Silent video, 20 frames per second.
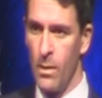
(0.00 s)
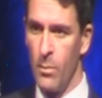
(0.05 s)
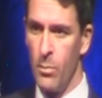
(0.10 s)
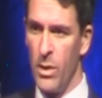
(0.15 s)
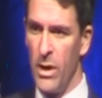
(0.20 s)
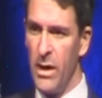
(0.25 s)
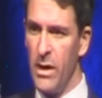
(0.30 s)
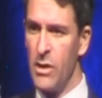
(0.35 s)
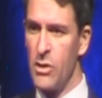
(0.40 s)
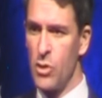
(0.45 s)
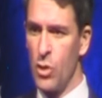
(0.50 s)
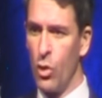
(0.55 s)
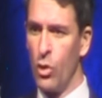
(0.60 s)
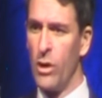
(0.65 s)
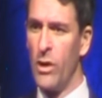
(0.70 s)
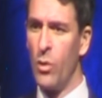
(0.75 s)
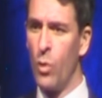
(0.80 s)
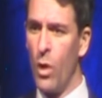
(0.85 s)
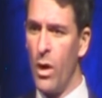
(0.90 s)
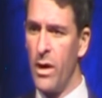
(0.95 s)
But it is
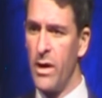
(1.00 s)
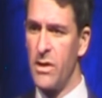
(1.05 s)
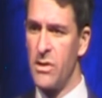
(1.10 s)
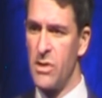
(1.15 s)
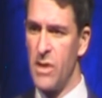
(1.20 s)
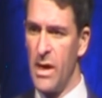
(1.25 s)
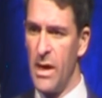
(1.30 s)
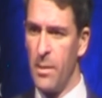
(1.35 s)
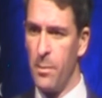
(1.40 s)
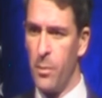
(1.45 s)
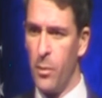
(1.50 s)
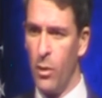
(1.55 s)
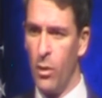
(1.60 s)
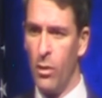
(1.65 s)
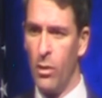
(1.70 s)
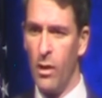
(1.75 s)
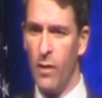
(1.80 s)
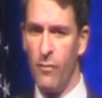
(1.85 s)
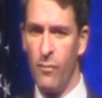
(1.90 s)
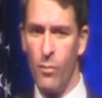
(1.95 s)
only one
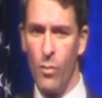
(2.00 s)
example of